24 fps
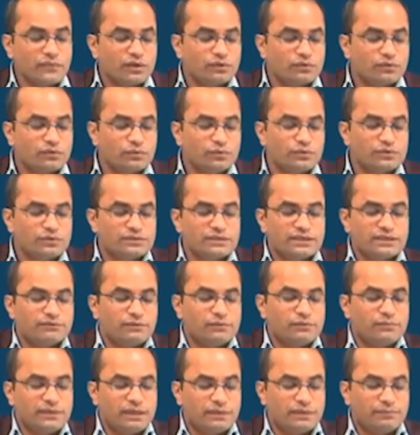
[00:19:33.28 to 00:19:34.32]
roots that
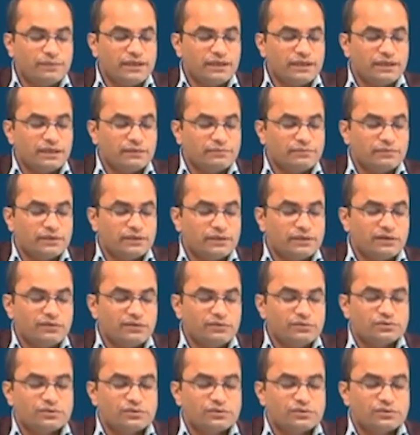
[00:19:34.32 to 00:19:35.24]
will be applicable now.